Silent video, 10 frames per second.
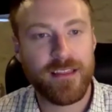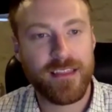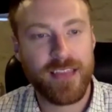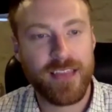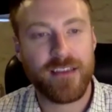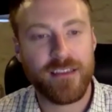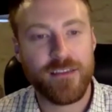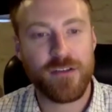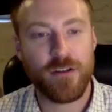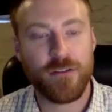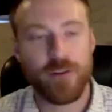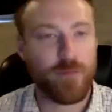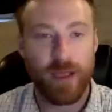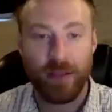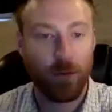Yeah, use an
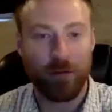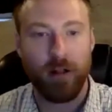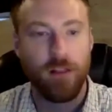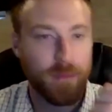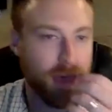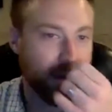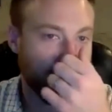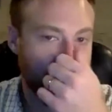alternative way and cold call them. Yeah.